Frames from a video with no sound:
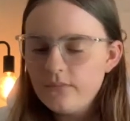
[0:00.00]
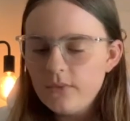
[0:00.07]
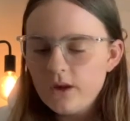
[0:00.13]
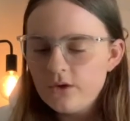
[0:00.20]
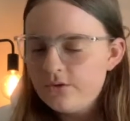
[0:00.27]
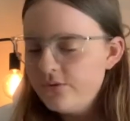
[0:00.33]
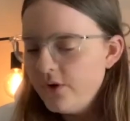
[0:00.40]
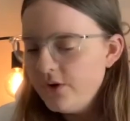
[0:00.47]

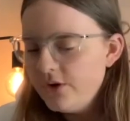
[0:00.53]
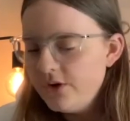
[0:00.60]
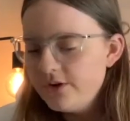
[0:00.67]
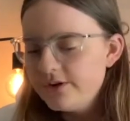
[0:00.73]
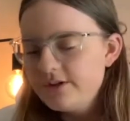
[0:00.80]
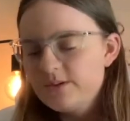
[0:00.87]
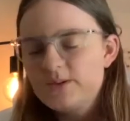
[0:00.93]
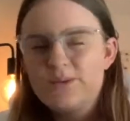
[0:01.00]

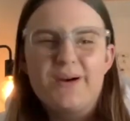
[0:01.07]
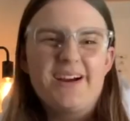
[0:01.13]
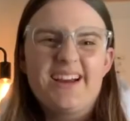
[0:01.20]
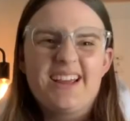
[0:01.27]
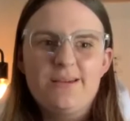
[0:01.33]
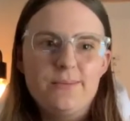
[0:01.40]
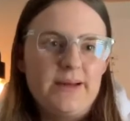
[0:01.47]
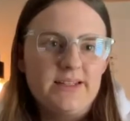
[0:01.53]
Photos, where I
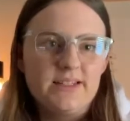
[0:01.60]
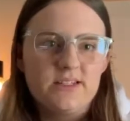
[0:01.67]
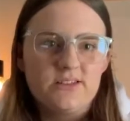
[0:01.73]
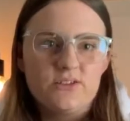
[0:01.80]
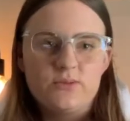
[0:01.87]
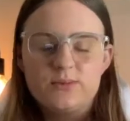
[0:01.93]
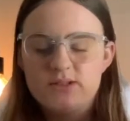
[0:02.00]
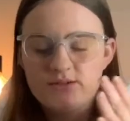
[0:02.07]
keep my
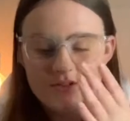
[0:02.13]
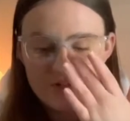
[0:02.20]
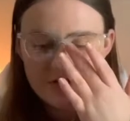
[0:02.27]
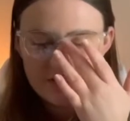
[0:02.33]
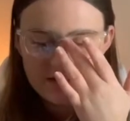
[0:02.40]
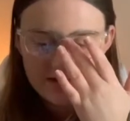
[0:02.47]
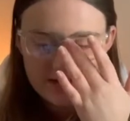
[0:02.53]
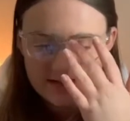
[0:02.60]
desktops and
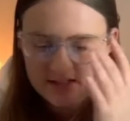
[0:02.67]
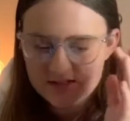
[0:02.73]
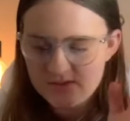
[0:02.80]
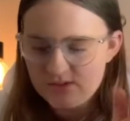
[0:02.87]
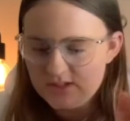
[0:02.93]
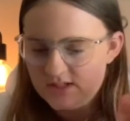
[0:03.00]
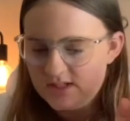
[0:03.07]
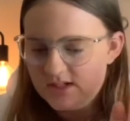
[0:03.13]
journaling and that sort
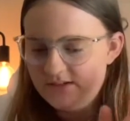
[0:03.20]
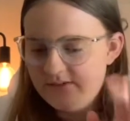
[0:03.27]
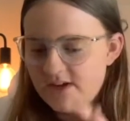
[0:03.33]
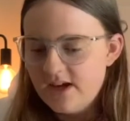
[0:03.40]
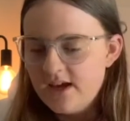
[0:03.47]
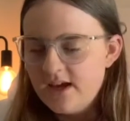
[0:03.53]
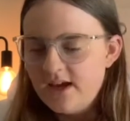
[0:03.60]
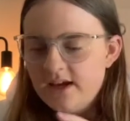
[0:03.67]
of stuff.
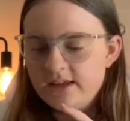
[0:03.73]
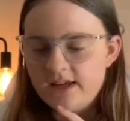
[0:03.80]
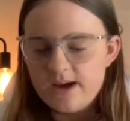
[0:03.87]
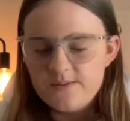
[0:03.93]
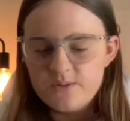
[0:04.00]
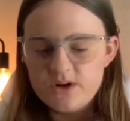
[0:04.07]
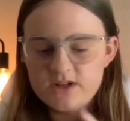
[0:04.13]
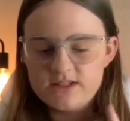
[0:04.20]

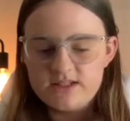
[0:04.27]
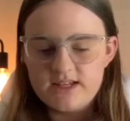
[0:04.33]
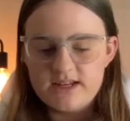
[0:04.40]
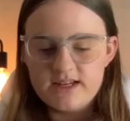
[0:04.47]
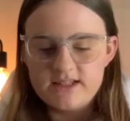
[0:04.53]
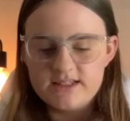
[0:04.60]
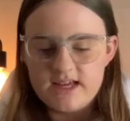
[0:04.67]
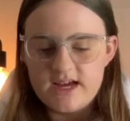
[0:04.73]
Camera,
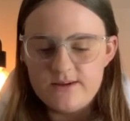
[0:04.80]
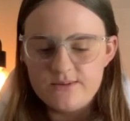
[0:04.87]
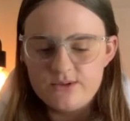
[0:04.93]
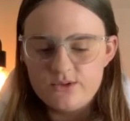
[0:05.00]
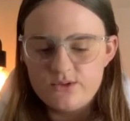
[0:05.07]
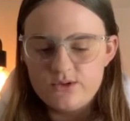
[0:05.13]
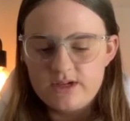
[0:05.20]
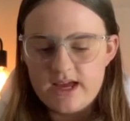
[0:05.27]
settings, app
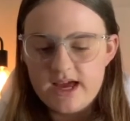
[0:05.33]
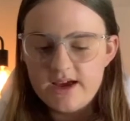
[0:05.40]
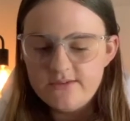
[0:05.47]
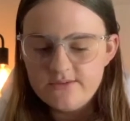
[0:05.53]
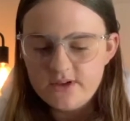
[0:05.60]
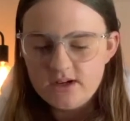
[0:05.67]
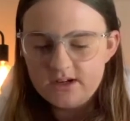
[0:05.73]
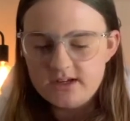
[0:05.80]
store,
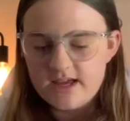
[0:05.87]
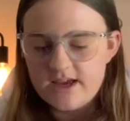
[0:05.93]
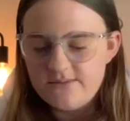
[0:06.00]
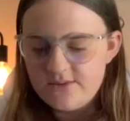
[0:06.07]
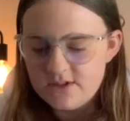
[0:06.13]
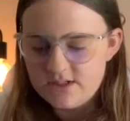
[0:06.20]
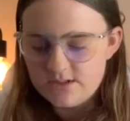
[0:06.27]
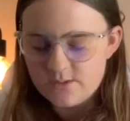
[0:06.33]
Canva.
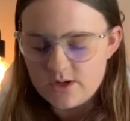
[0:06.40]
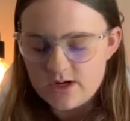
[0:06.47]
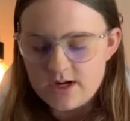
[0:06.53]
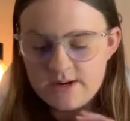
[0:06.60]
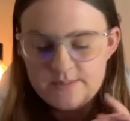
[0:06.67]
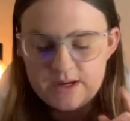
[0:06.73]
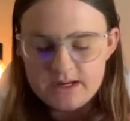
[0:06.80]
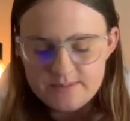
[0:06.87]
Canva is where I
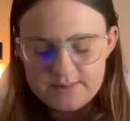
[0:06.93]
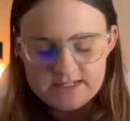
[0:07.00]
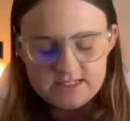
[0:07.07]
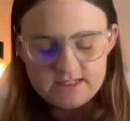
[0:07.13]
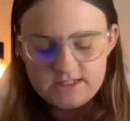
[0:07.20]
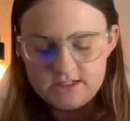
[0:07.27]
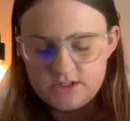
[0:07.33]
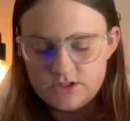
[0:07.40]
make my
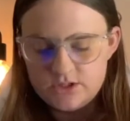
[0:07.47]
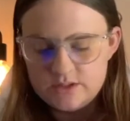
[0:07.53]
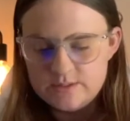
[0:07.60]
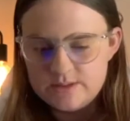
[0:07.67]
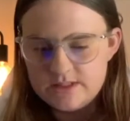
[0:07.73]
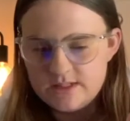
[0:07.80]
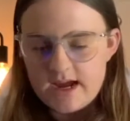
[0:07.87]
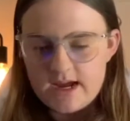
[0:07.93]

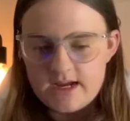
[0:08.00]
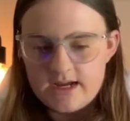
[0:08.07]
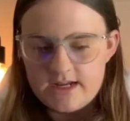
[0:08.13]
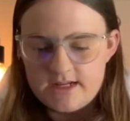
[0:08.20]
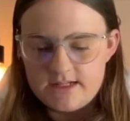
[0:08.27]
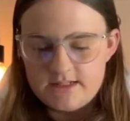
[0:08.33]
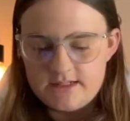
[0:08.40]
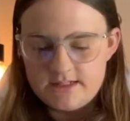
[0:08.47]
desktops
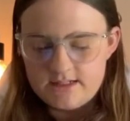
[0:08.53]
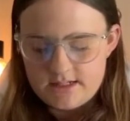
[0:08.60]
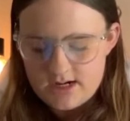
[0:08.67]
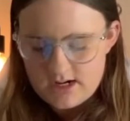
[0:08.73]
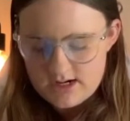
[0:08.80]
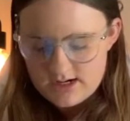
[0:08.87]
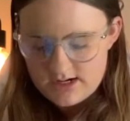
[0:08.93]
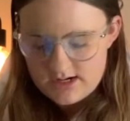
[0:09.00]
and
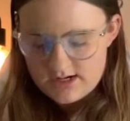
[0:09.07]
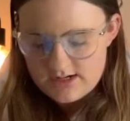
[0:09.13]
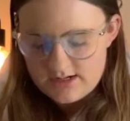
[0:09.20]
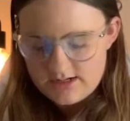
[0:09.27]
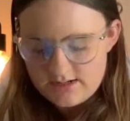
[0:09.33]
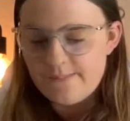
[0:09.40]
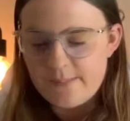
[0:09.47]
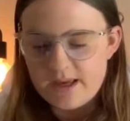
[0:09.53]

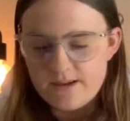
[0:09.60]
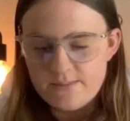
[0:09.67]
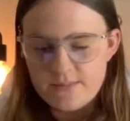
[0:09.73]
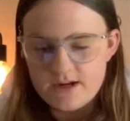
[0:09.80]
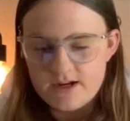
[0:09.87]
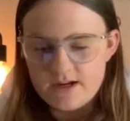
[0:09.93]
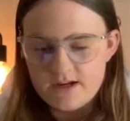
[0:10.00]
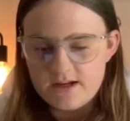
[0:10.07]
I make
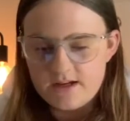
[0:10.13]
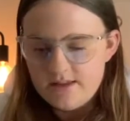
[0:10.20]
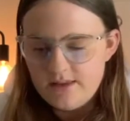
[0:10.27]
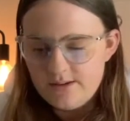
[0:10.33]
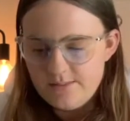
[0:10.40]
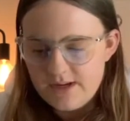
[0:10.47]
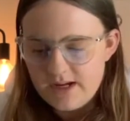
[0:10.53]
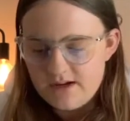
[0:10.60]
my
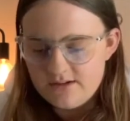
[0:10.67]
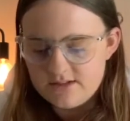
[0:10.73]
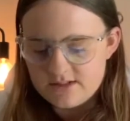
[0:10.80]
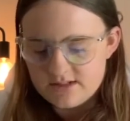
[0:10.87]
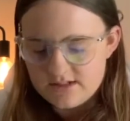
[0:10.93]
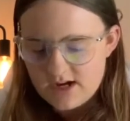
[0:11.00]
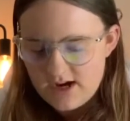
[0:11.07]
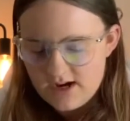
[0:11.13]
thumbnails and
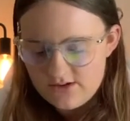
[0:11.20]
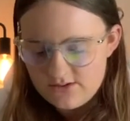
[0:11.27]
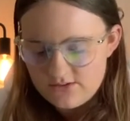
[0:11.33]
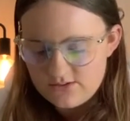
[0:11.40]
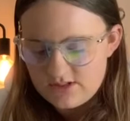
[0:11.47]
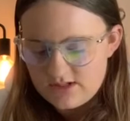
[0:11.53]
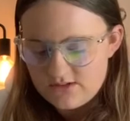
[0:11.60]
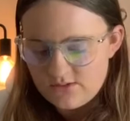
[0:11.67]

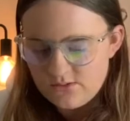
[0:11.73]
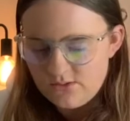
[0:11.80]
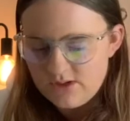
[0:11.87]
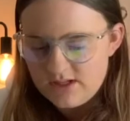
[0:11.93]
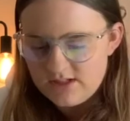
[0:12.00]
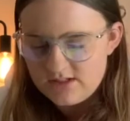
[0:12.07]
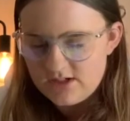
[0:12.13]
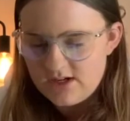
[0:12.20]
titles and all
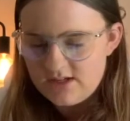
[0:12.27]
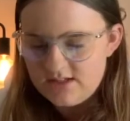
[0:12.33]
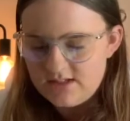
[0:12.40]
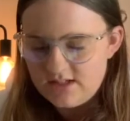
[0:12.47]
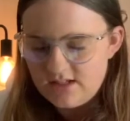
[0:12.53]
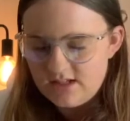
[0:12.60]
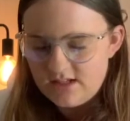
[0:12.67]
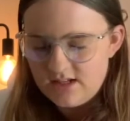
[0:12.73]
that jazz
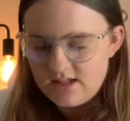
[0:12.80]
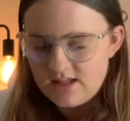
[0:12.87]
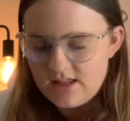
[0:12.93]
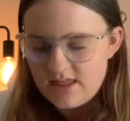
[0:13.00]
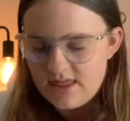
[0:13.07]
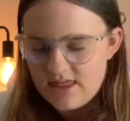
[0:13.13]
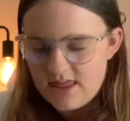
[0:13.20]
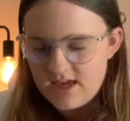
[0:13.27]
in
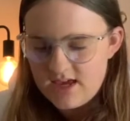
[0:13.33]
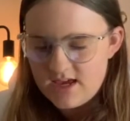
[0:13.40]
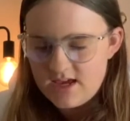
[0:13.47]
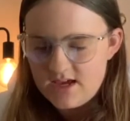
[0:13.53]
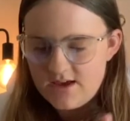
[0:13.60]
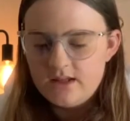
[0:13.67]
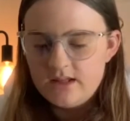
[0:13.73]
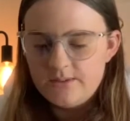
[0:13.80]

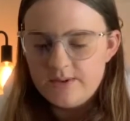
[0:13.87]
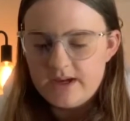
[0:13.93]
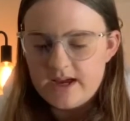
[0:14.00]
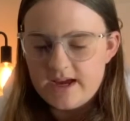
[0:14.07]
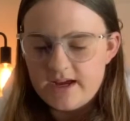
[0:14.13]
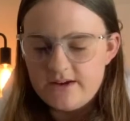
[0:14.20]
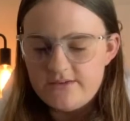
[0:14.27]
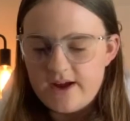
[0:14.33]
there. Then we
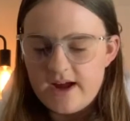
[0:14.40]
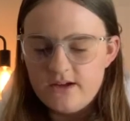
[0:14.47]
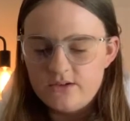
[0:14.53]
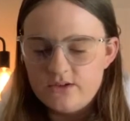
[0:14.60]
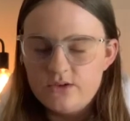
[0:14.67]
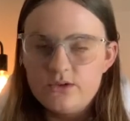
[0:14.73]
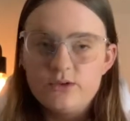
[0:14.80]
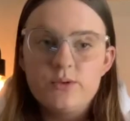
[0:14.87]
have
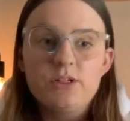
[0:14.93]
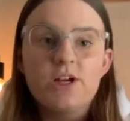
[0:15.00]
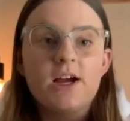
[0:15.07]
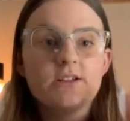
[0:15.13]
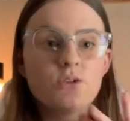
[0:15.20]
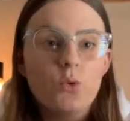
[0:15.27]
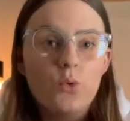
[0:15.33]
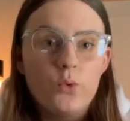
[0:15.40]
Outlook, which
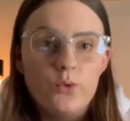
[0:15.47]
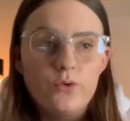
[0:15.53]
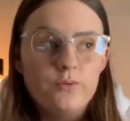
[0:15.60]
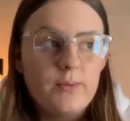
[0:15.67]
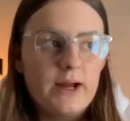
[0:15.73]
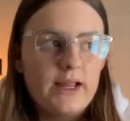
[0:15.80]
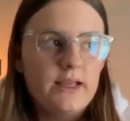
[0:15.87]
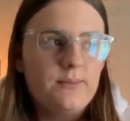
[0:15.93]
has all of
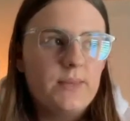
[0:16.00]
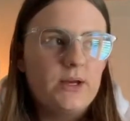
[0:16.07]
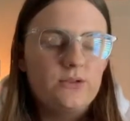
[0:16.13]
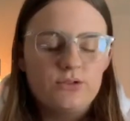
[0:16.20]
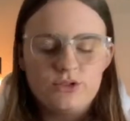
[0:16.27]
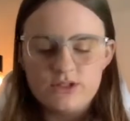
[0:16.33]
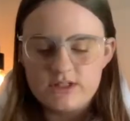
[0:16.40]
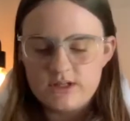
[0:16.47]
my emails
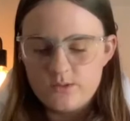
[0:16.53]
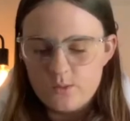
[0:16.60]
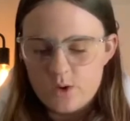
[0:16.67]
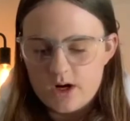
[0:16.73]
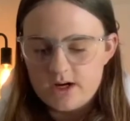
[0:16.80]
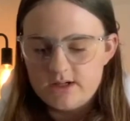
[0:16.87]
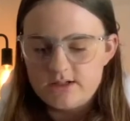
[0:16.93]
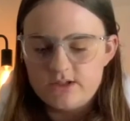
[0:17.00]
just in
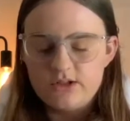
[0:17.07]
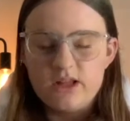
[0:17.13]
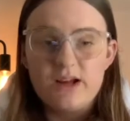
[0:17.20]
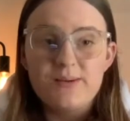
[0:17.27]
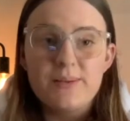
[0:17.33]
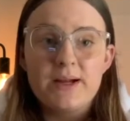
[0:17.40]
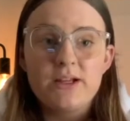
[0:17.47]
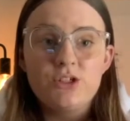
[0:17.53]
one, so like
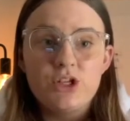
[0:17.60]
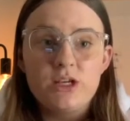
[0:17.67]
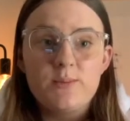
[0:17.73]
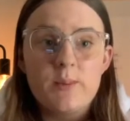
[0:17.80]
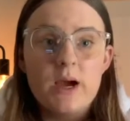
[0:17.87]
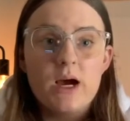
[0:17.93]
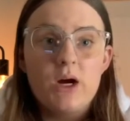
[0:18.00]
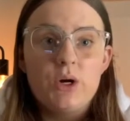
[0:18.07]
my
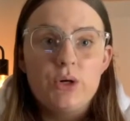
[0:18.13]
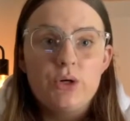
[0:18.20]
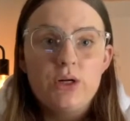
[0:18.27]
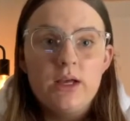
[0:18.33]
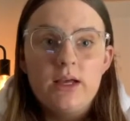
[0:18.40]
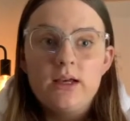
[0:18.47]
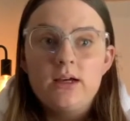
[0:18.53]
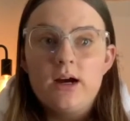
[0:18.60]
Gmail,
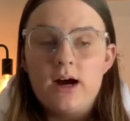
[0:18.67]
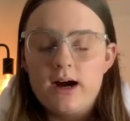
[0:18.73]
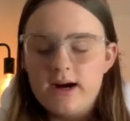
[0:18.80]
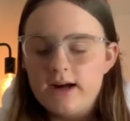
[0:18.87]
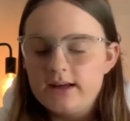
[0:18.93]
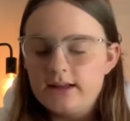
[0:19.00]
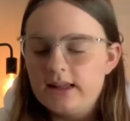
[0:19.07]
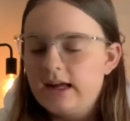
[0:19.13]

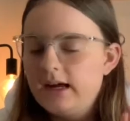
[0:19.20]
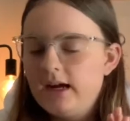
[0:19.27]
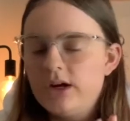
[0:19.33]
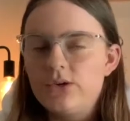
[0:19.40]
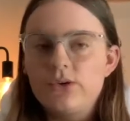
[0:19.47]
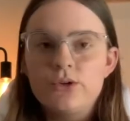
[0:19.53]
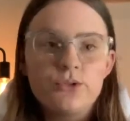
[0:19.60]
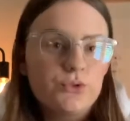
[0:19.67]

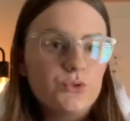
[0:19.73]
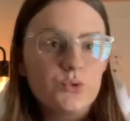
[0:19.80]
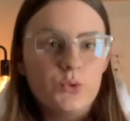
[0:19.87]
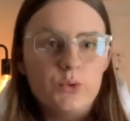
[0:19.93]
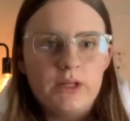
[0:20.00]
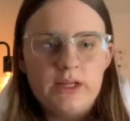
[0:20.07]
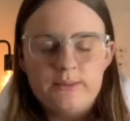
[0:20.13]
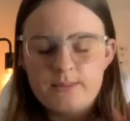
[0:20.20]
iCloud, school
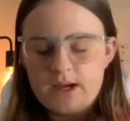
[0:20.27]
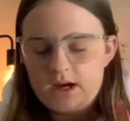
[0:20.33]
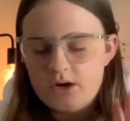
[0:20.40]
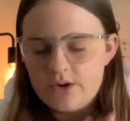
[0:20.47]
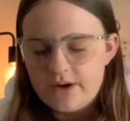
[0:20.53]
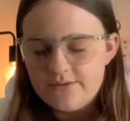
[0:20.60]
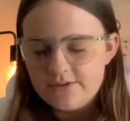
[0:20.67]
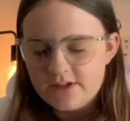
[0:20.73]
email,
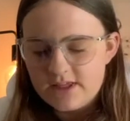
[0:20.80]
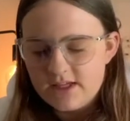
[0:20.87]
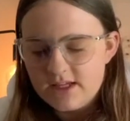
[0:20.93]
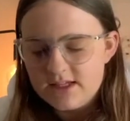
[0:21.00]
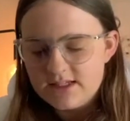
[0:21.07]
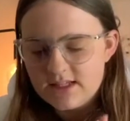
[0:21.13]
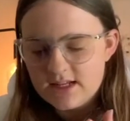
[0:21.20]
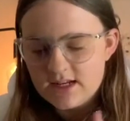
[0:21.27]
everything
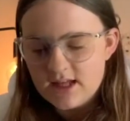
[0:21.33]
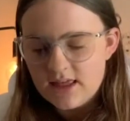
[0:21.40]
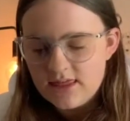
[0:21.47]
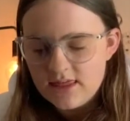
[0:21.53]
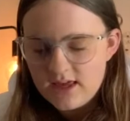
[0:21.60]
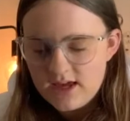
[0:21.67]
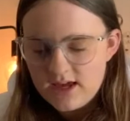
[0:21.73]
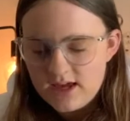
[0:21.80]
is in
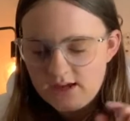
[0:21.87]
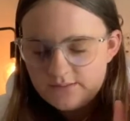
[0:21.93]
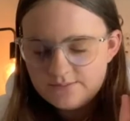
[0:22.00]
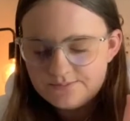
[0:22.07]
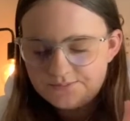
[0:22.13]
there.